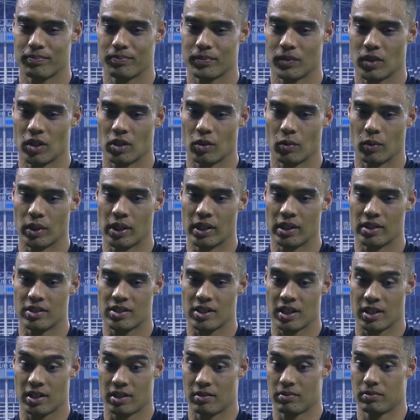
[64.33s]
you know, we needed to
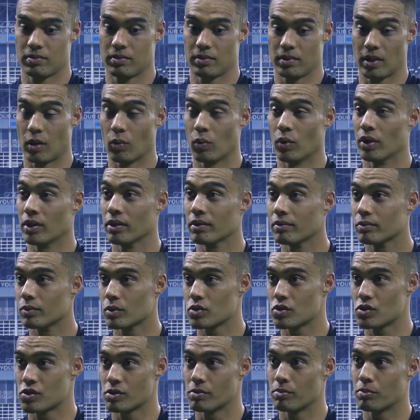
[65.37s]
get a win,
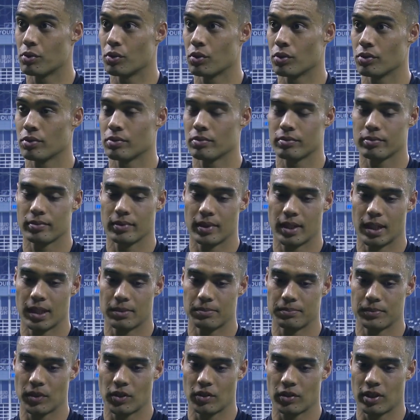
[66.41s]
which is important.
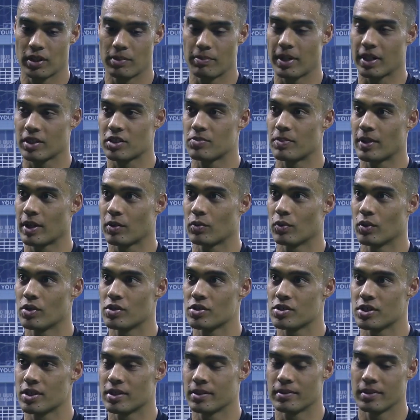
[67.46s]
You know, get back-to-back
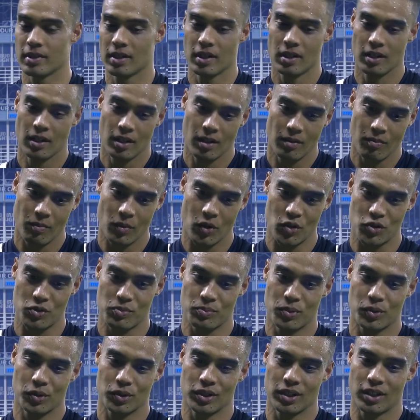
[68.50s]
wins, and most
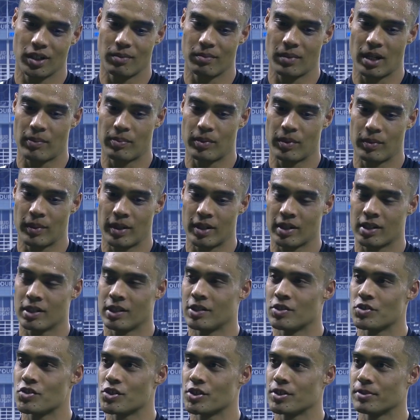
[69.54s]
importantly, I'm happy about a
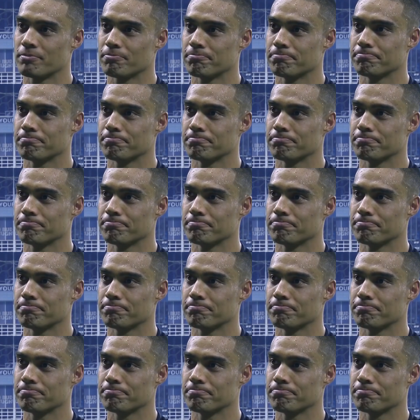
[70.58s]
clean sheet.